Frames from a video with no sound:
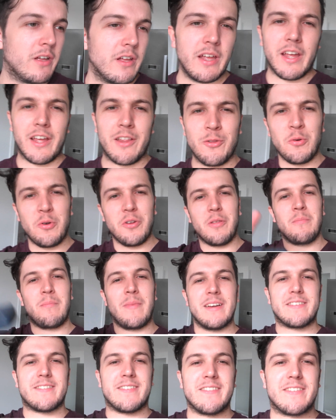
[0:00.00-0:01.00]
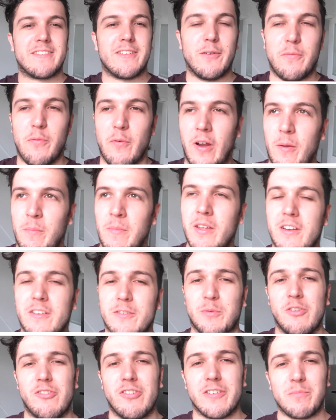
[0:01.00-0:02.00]
Ignore the mess and stuff around me because
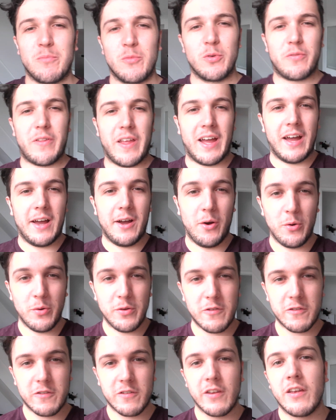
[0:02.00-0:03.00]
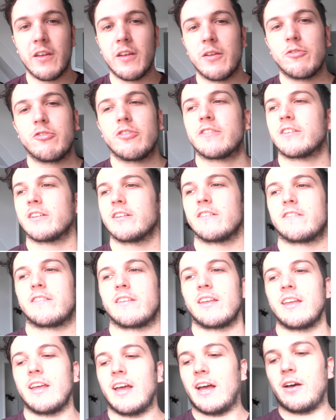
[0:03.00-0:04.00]
we just moved house. Just gonna
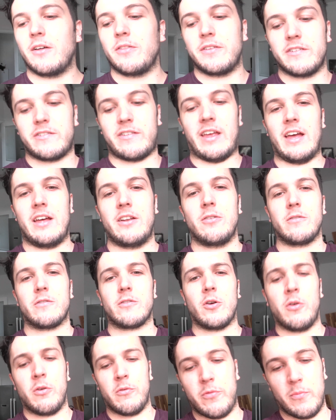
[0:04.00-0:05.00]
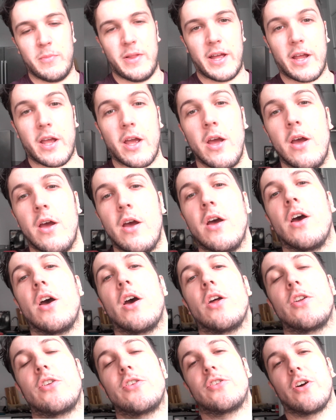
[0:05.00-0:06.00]
see how this handles from like
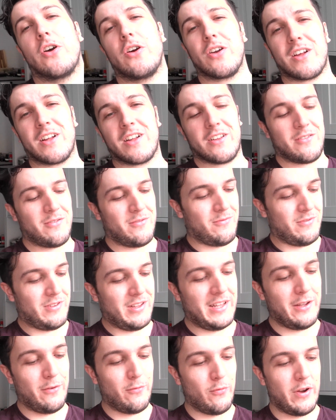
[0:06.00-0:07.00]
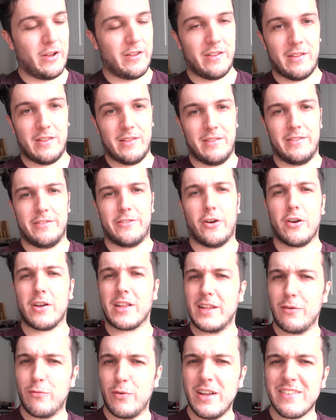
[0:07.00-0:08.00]
a dark
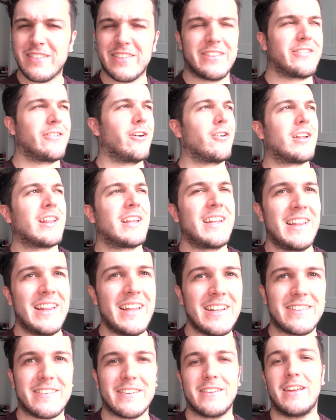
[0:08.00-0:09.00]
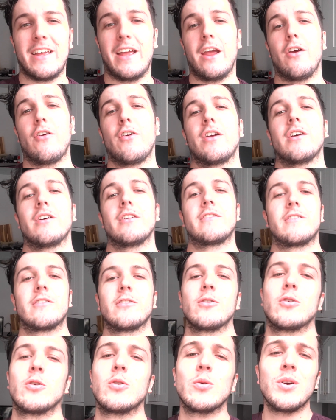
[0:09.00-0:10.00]
darkly lit area
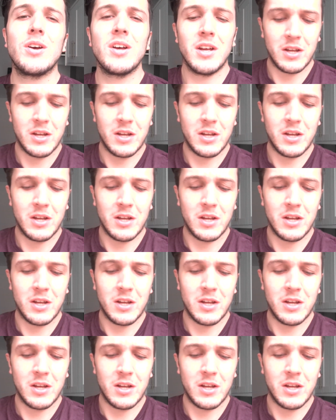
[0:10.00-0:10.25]
to